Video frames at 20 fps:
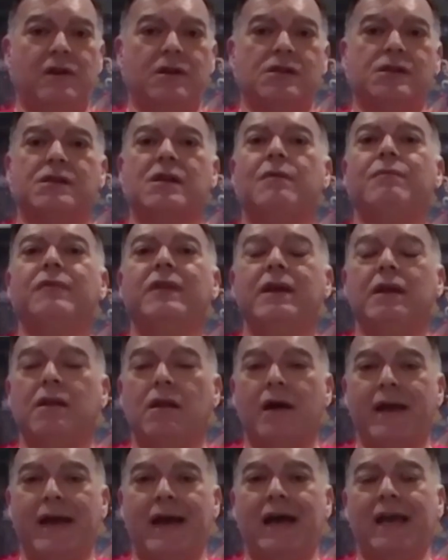something
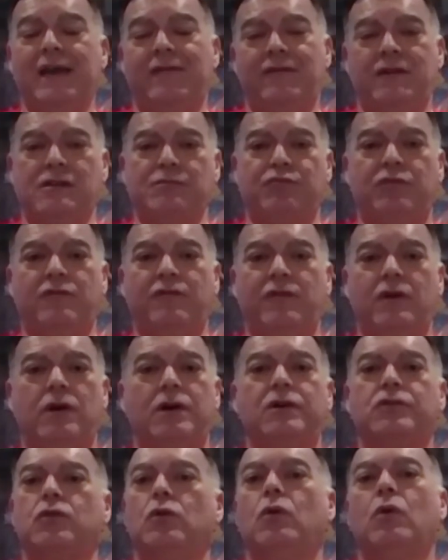like Avis
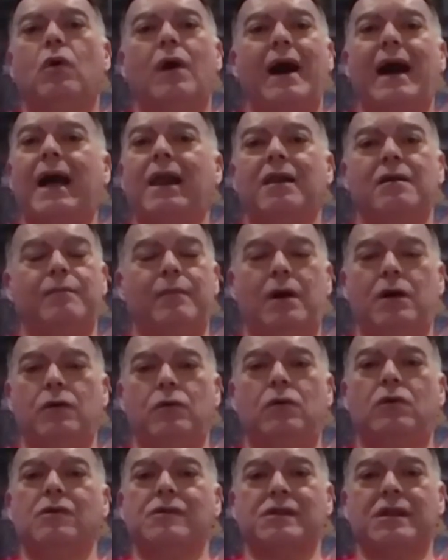Preferred or
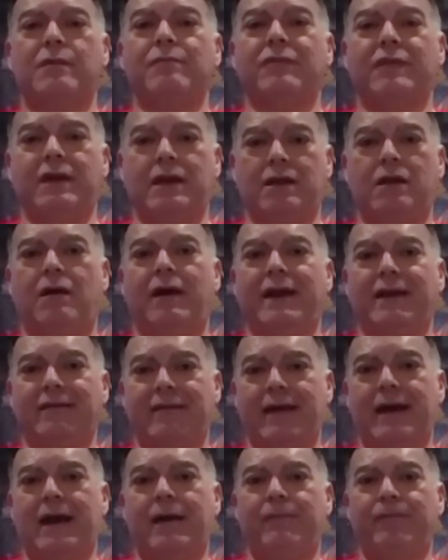Alamo or something like
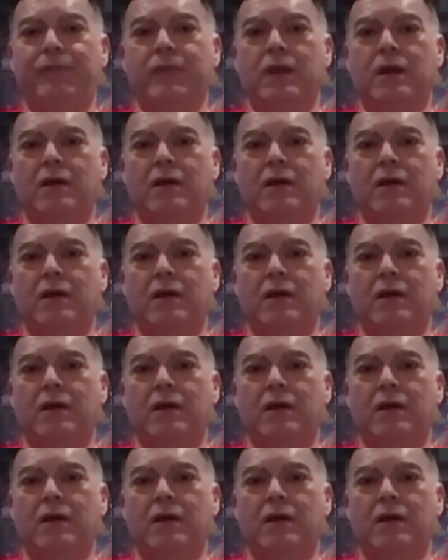that.